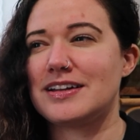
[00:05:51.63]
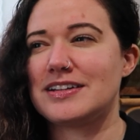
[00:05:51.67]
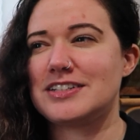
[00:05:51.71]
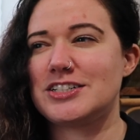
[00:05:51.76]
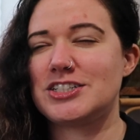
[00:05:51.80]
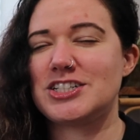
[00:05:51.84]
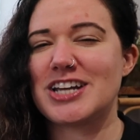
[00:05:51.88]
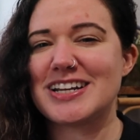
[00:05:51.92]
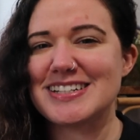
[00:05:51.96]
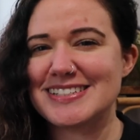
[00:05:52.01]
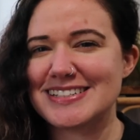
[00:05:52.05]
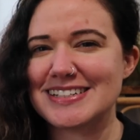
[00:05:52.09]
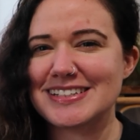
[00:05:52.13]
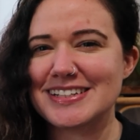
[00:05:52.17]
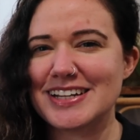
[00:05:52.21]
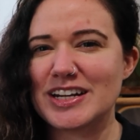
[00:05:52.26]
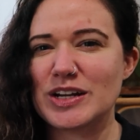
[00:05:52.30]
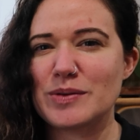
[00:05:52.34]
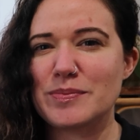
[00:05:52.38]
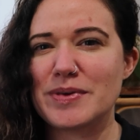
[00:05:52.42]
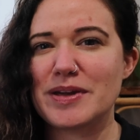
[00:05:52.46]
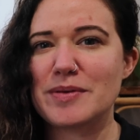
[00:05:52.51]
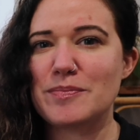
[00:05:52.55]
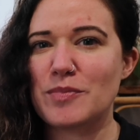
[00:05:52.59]
just a
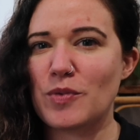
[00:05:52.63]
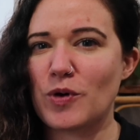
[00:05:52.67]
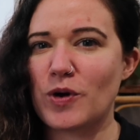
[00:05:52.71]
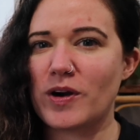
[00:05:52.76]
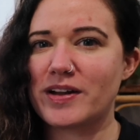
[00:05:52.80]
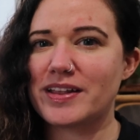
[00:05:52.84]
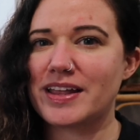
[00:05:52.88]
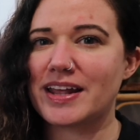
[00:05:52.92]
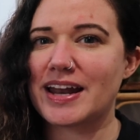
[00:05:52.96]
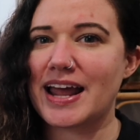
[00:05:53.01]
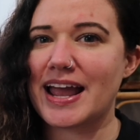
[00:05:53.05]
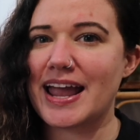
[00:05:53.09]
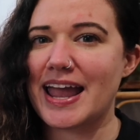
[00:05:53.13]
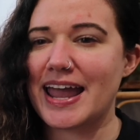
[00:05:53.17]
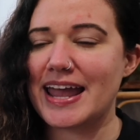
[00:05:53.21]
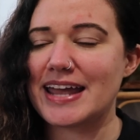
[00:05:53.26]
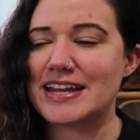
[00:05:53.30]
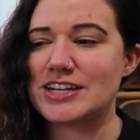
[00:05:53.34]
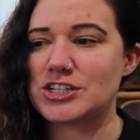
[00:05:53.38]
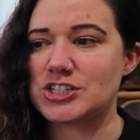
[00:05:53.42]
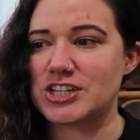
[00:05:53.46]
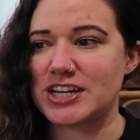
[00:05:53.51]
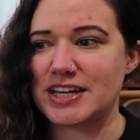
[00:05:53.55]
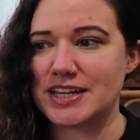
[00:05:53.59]
little bit more than I
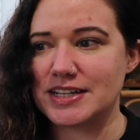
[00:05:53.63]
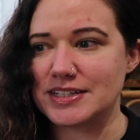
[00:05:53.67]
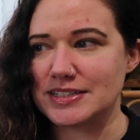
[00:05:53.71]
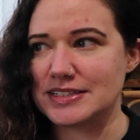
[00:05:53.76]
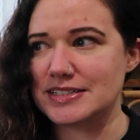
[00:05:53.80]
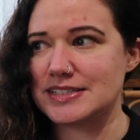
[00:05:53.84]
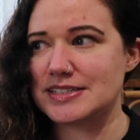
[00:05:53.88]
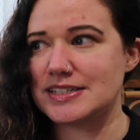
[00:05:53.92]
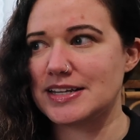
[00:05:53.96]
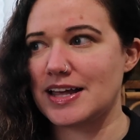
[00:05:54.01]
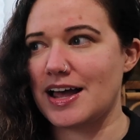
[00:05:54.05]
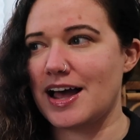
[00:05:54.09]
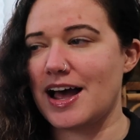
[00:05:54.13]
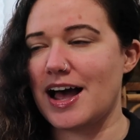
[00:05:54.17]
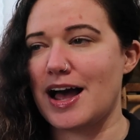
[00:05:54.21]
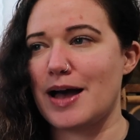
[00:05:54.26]
hate jeans.